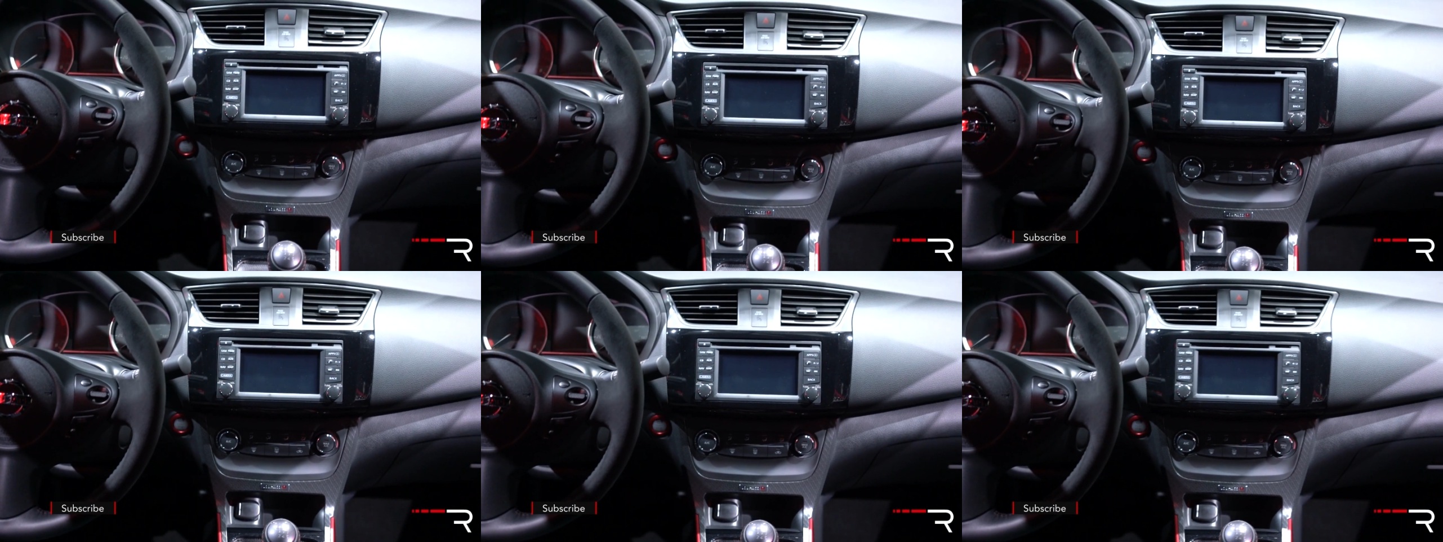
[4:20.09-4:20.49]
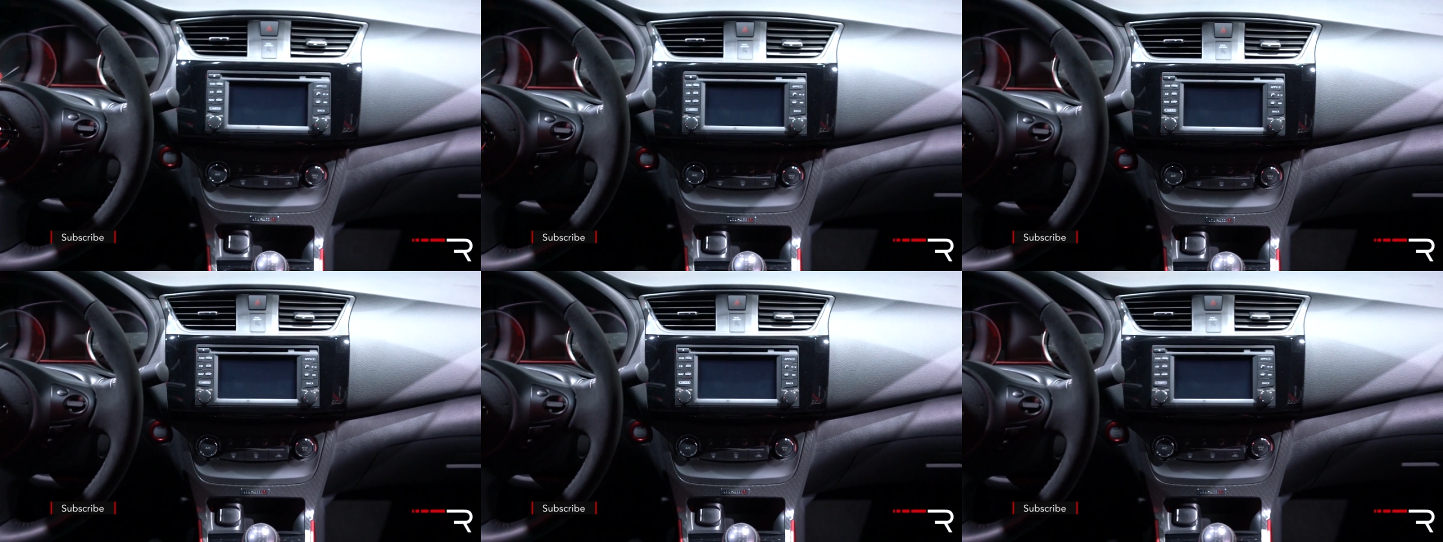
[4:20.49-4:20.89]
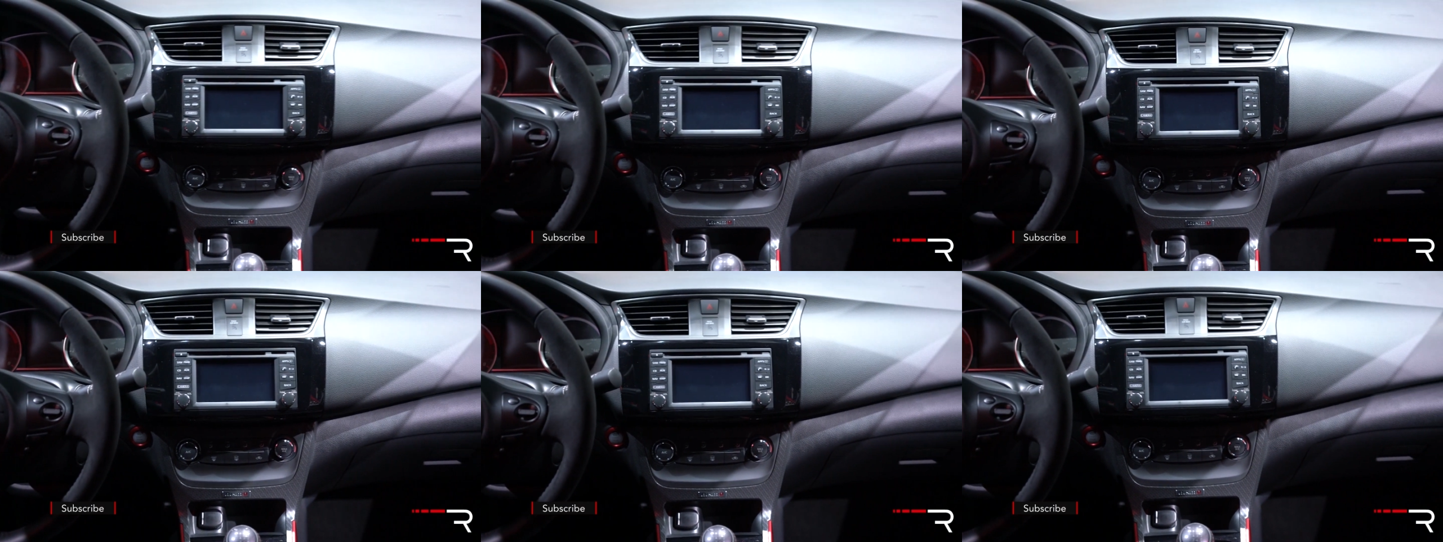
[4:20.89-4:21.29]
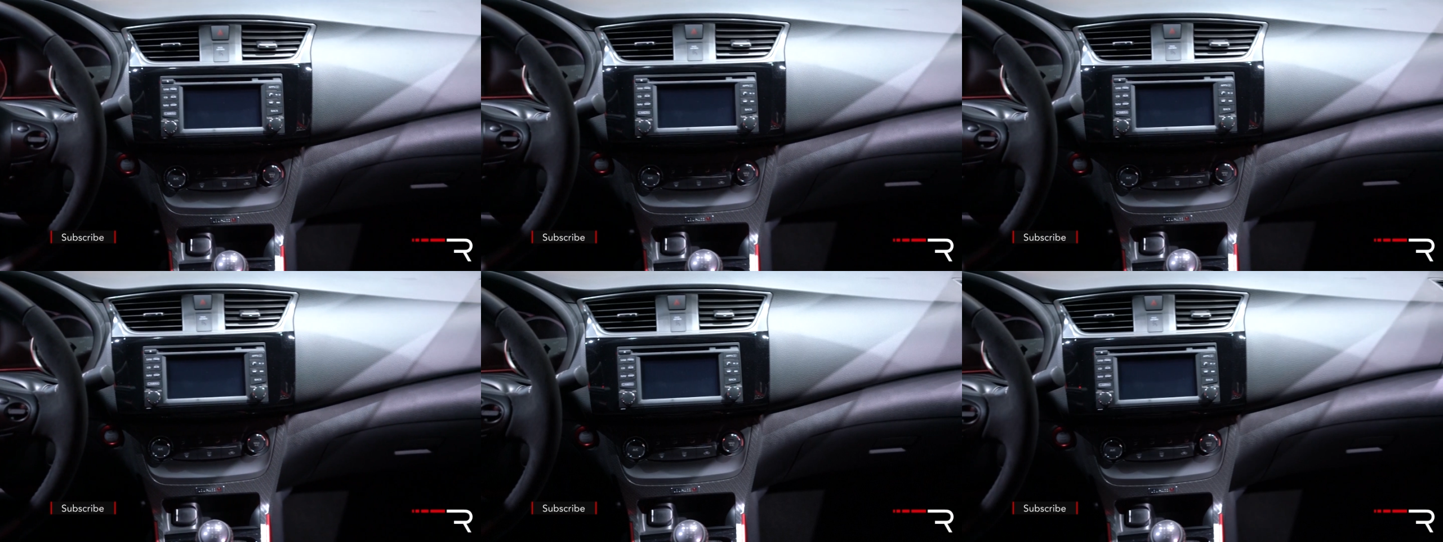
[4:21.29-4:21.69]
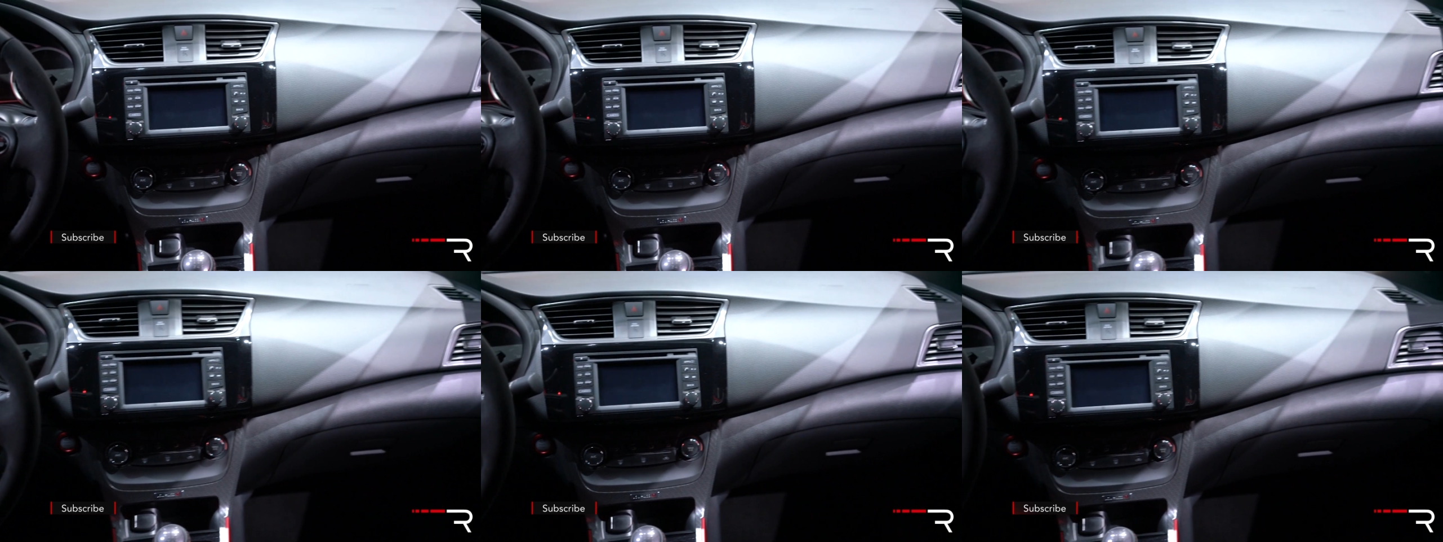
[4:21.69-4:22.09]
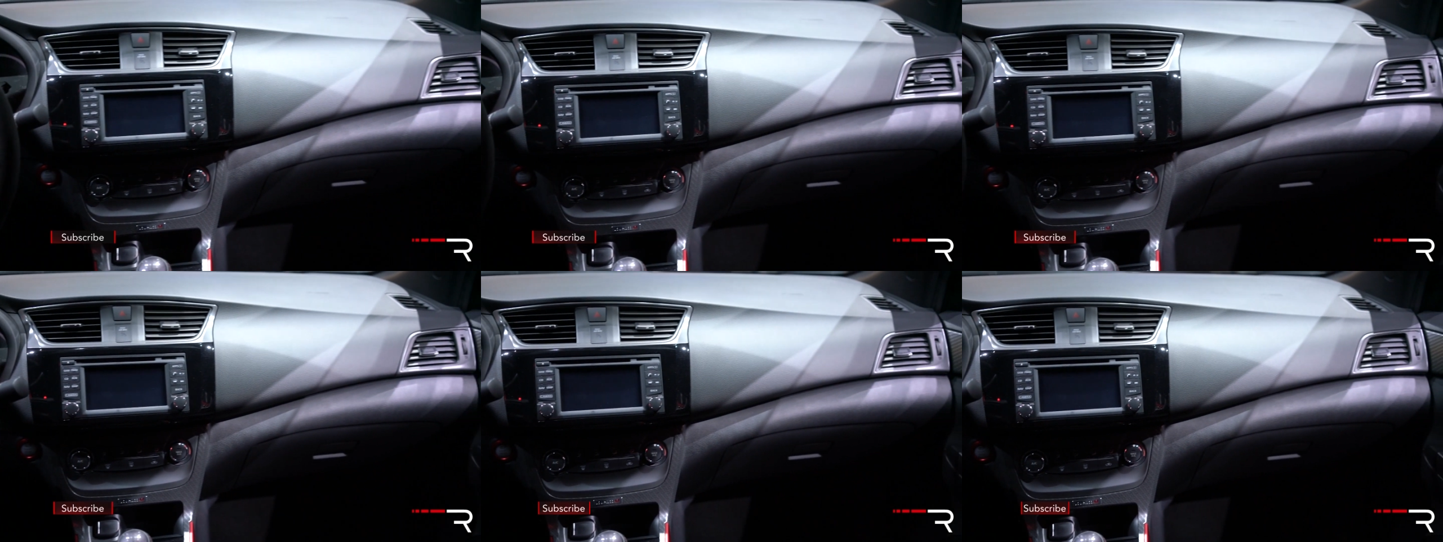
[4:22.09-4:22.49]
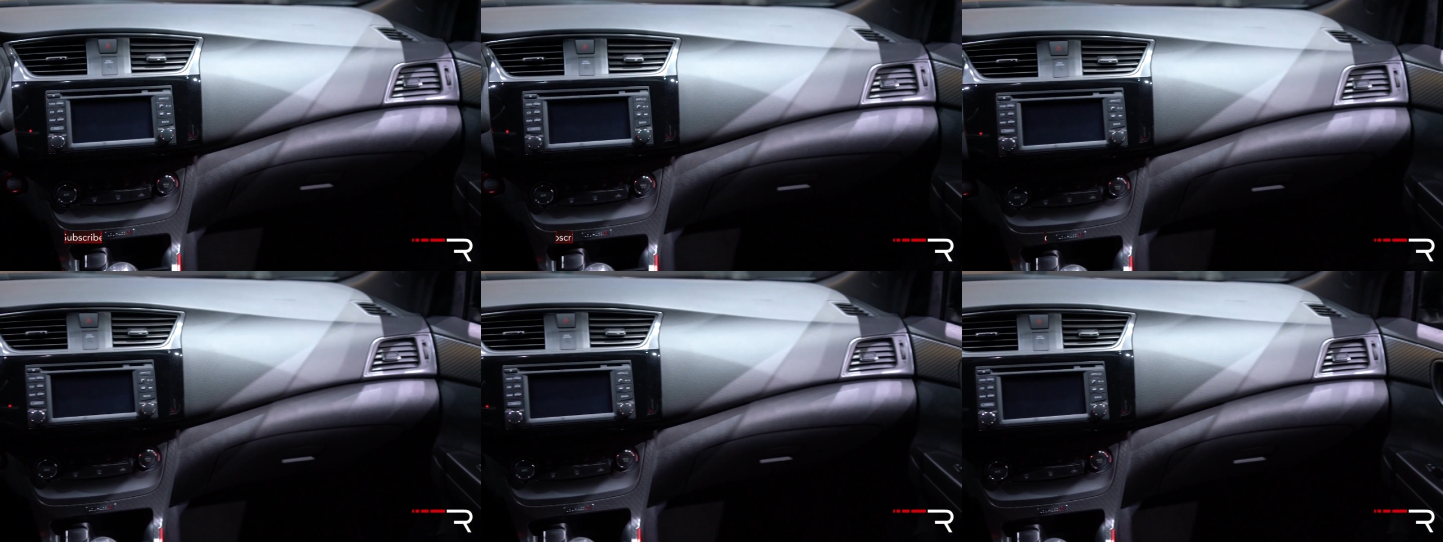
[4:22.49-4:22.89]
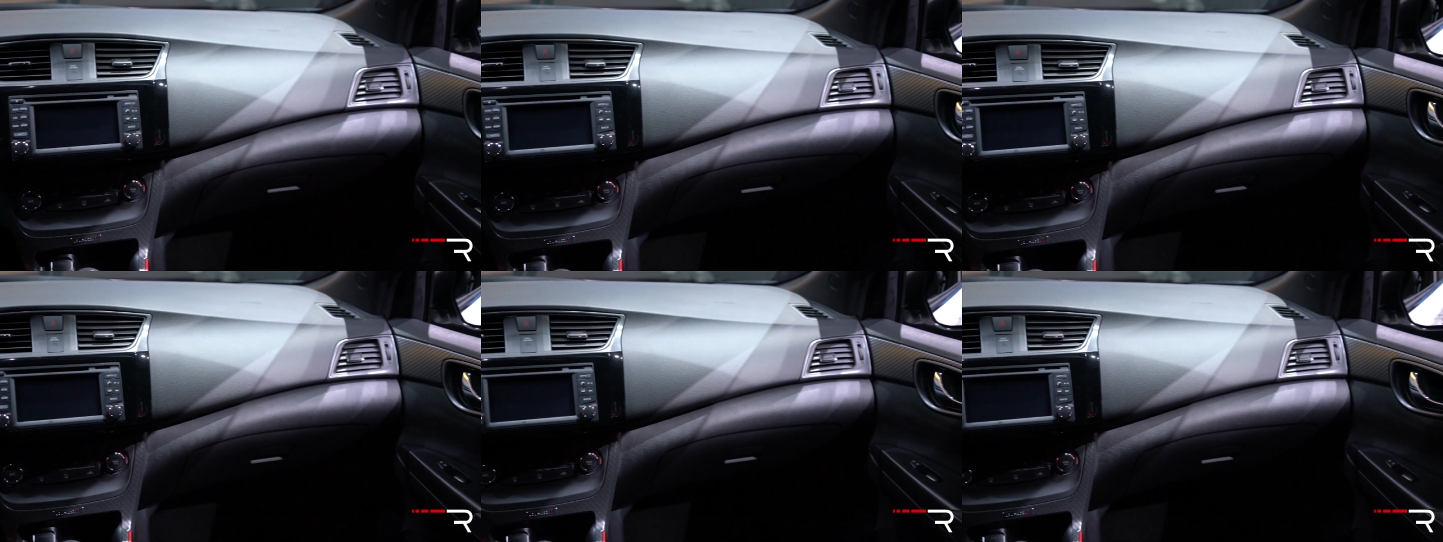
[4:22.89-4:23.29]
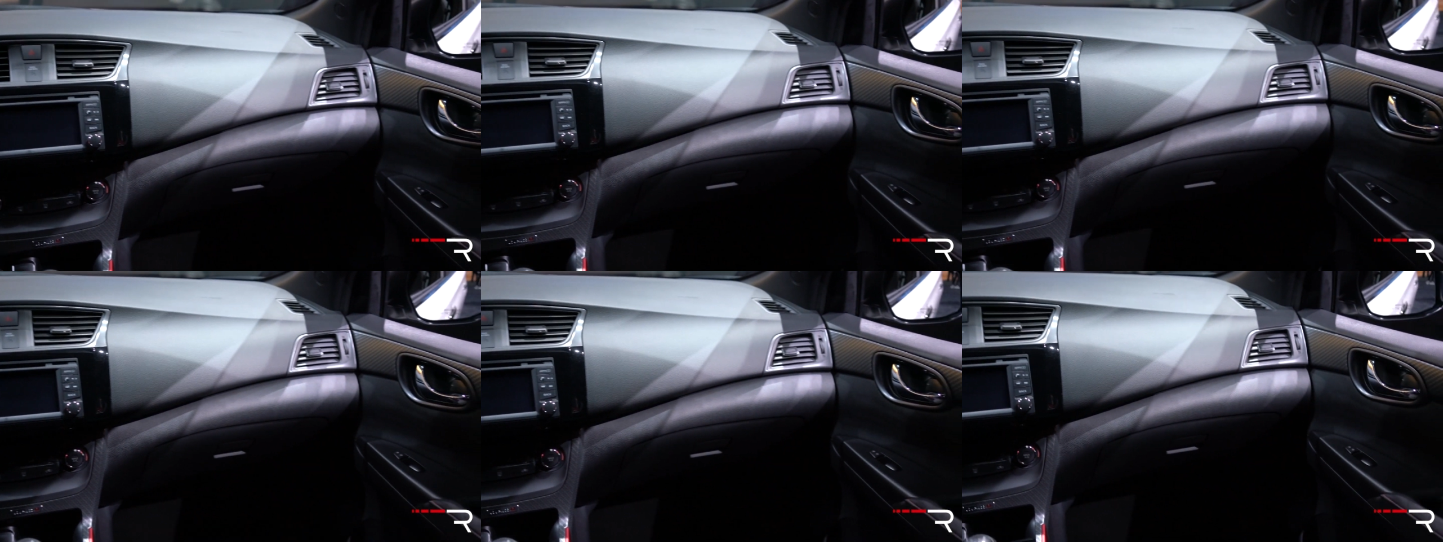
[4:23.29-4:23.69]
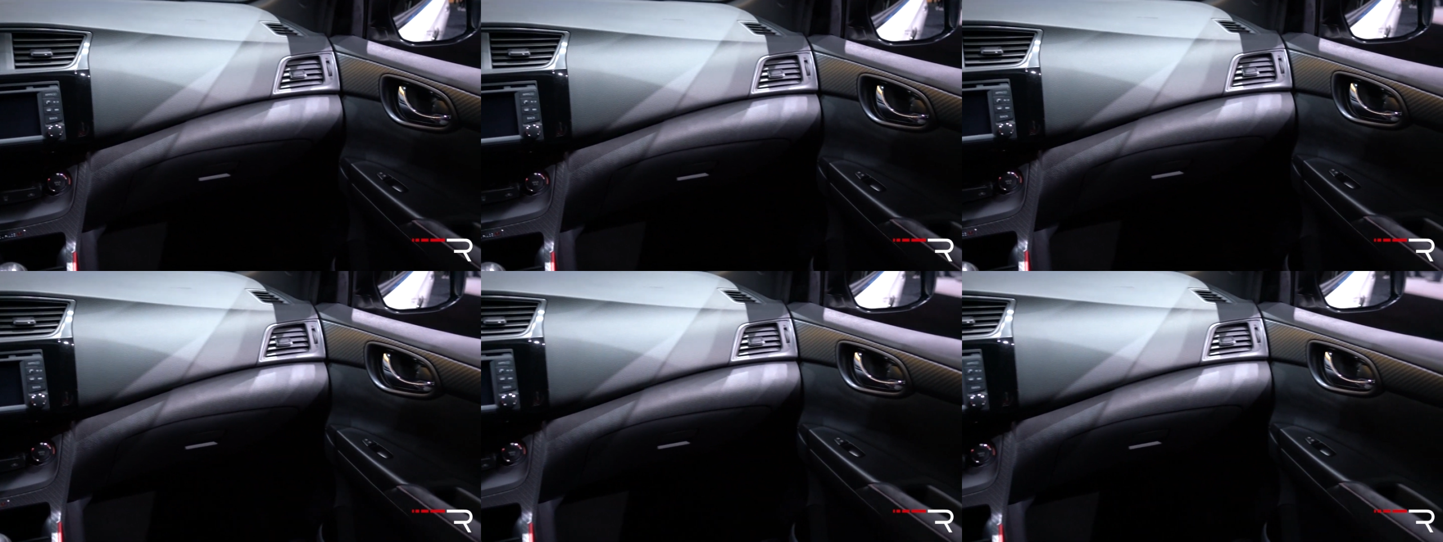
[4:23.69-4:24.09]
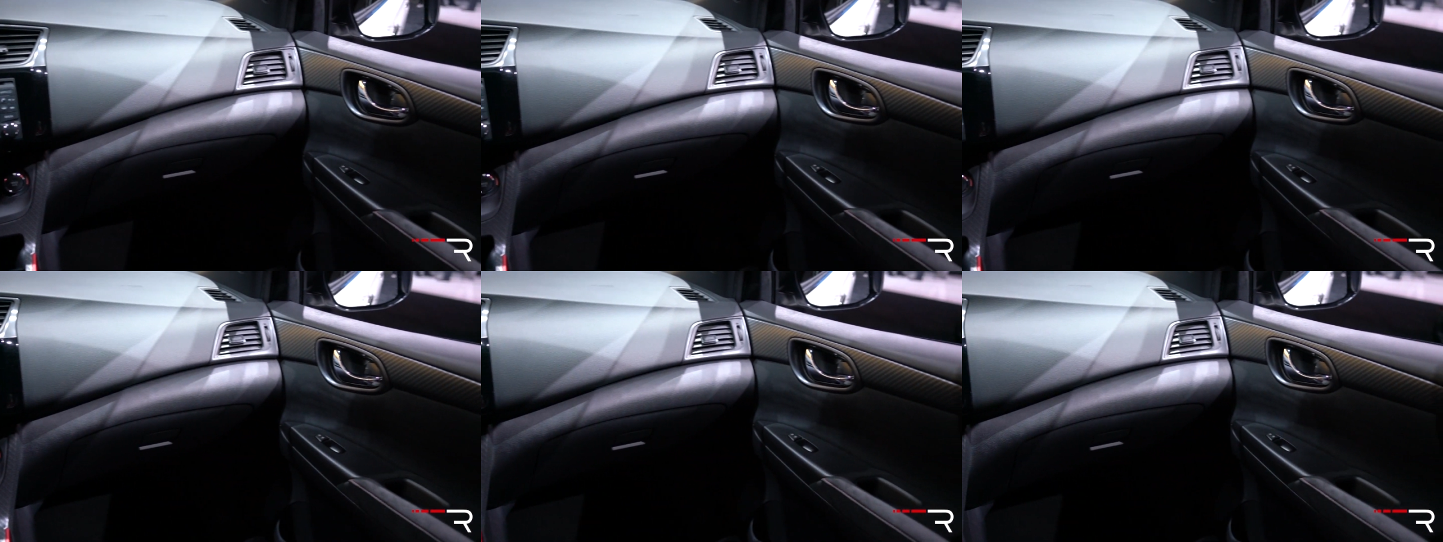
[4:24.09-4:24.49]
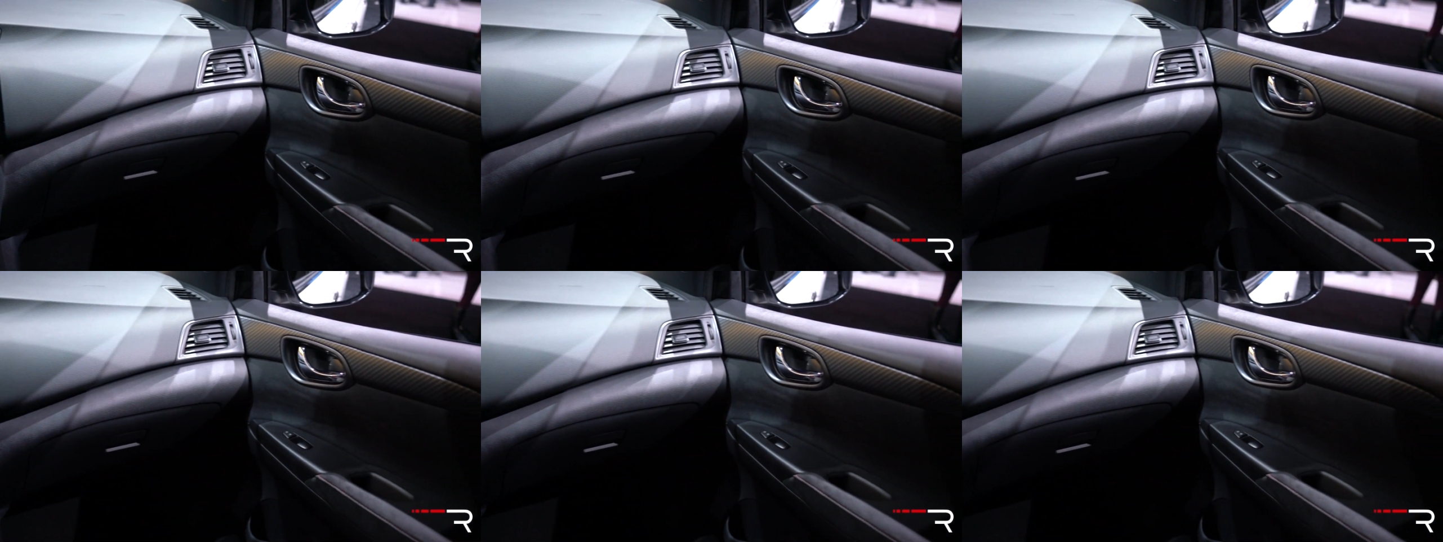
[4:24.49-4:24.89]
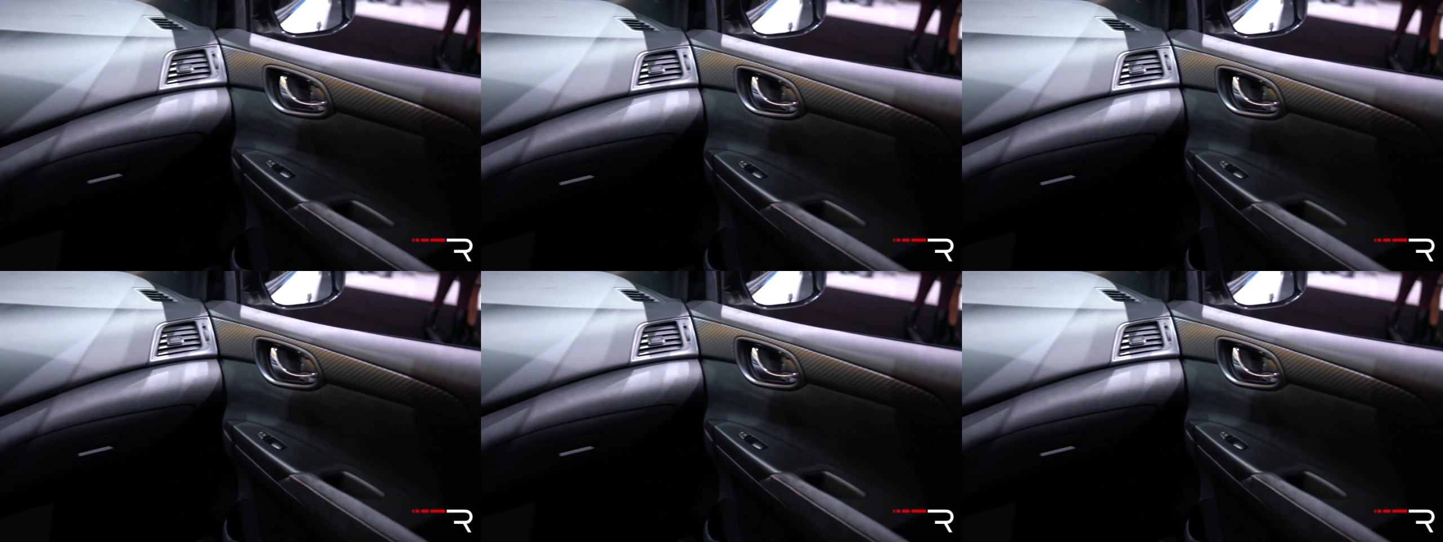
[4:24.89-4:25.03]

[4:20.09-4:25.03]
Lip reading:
[unreadable: no face in view]